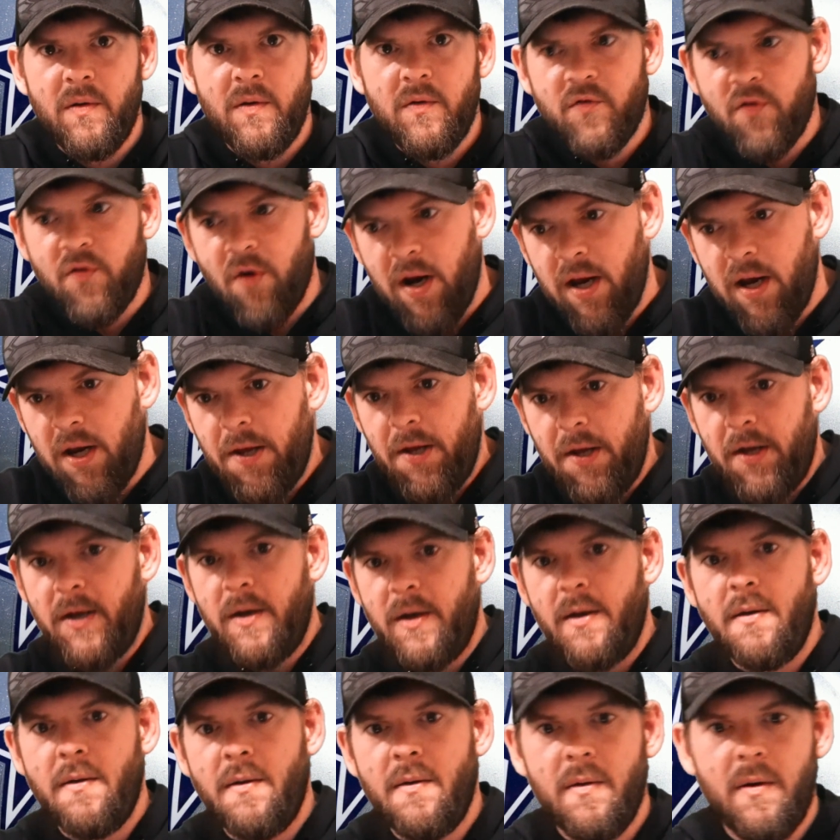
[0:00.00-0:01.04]

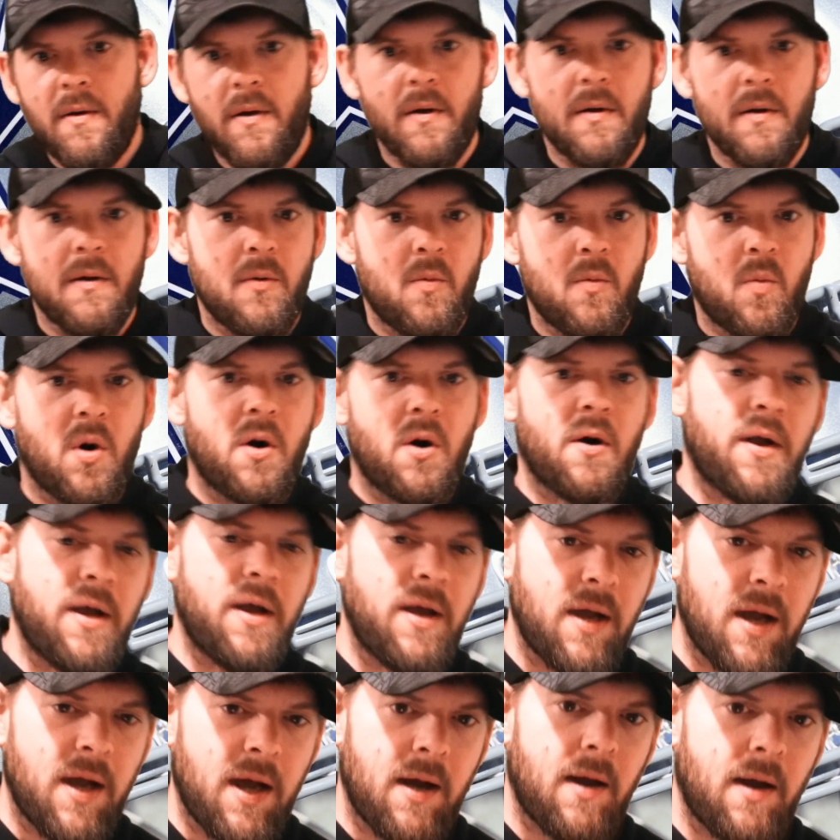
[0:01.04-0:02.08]
training,
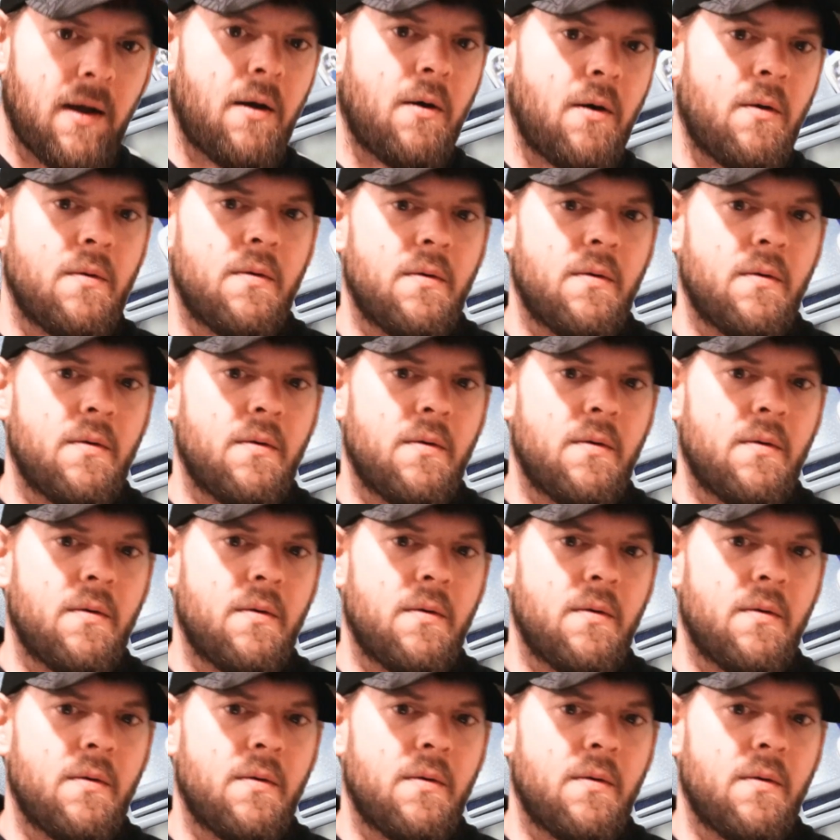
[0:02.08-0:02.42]
working out,